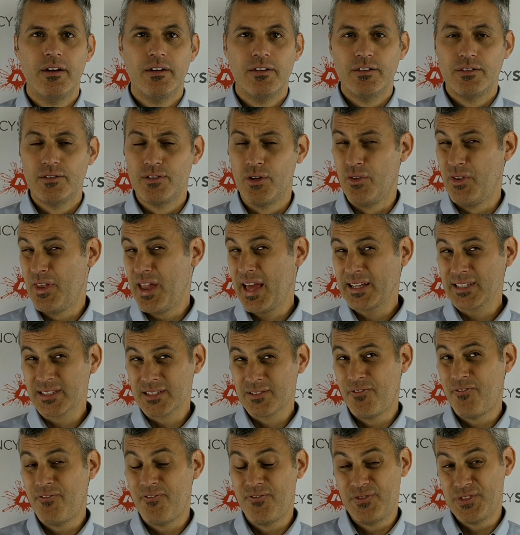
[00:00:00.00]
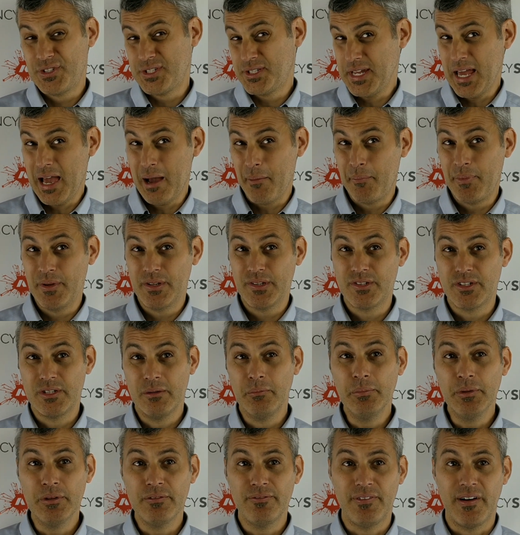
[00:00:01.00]
So the next step is
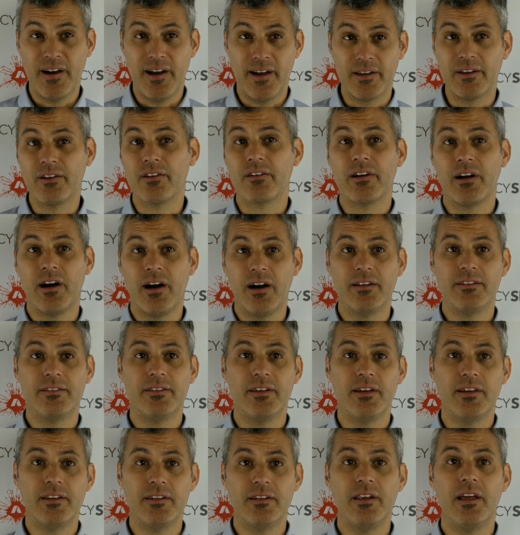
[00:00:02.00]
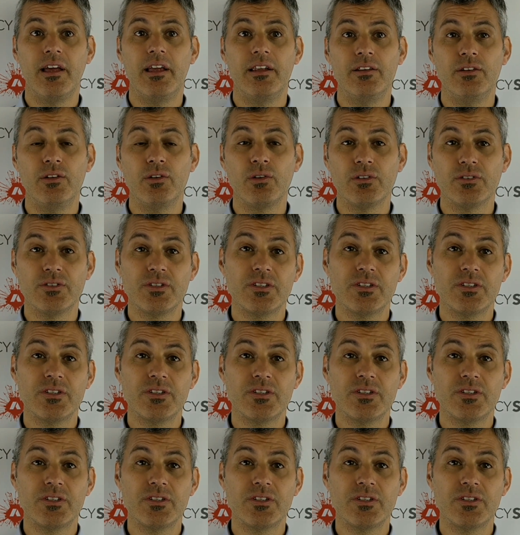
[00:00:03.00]
simplifying your content, and you can